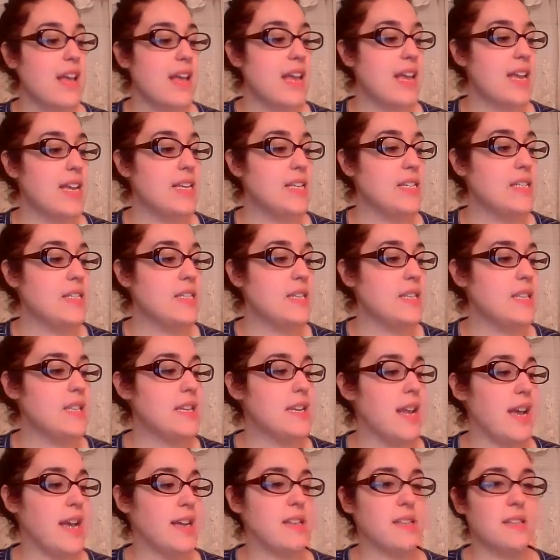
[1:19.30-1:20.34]
is the
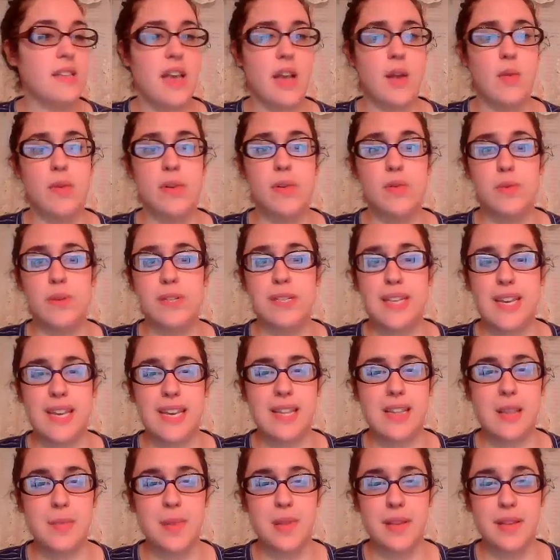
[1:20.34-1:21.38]
next slide, which would
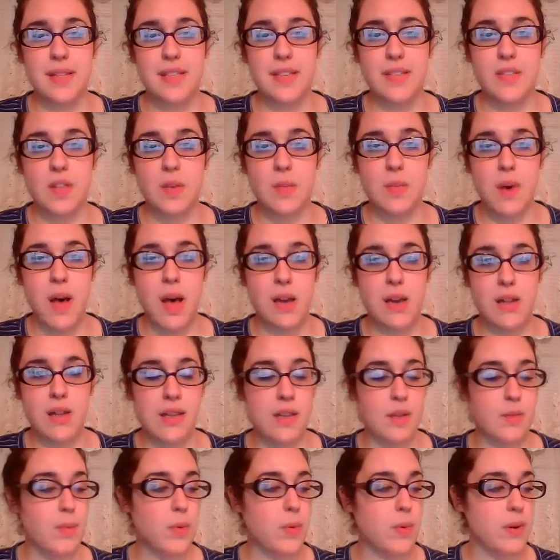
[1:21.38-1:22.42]
take the place of the
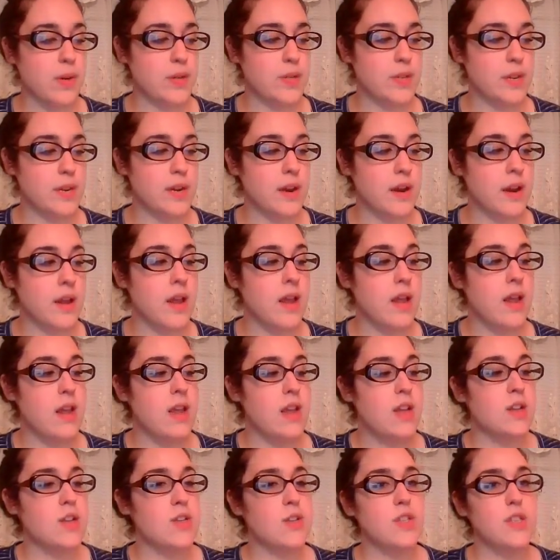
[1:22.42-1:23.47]
modeling portion.
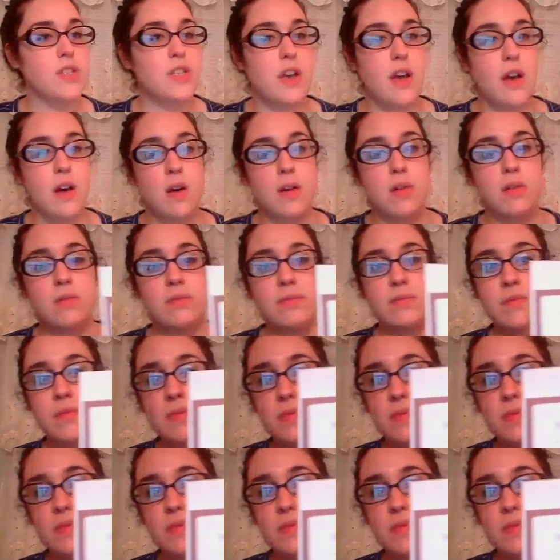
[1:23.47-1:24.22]
So